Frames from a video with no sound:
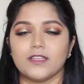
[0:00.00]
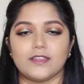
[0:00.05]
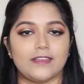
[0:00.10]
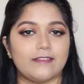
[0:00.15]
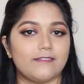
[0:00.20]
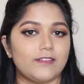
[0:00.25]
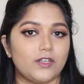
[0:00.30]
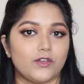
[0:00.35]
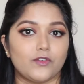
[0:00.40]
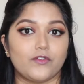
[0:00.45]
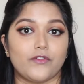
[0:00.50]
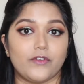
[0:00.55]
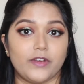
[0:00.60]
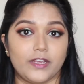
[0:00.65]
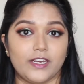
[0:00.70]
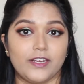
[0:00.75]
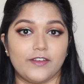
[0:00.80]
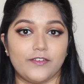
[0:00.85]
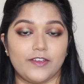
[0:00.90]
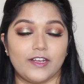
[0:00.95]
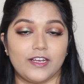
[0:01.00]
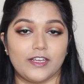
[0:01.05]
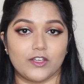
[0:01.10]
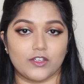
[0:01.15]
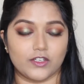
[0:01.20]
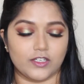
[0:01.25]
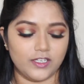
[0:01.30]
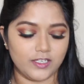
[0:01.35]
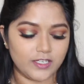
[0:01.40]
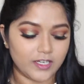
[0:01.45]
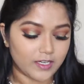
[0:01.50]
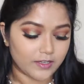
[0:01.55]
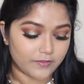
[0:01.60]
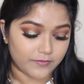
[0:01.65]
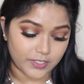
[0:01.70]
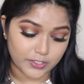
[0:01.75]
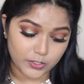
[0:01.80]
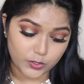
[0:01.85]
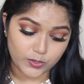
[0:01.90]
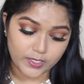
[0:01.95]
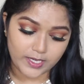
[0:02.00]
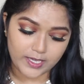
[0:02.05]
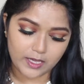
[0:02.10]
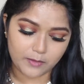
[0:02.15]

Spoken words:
They will look really good. But today